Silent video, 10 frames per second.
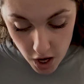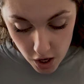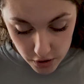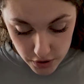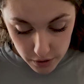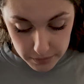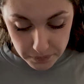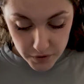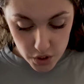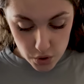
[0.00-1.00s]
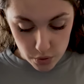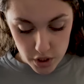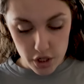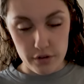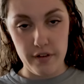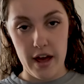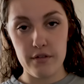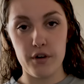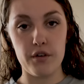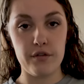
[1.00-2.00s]
Also, consulting your
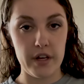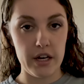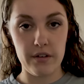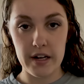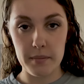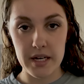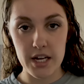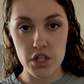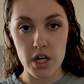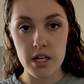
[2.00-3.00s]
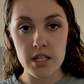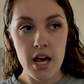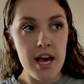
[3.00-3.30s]
vet for feeding recommendations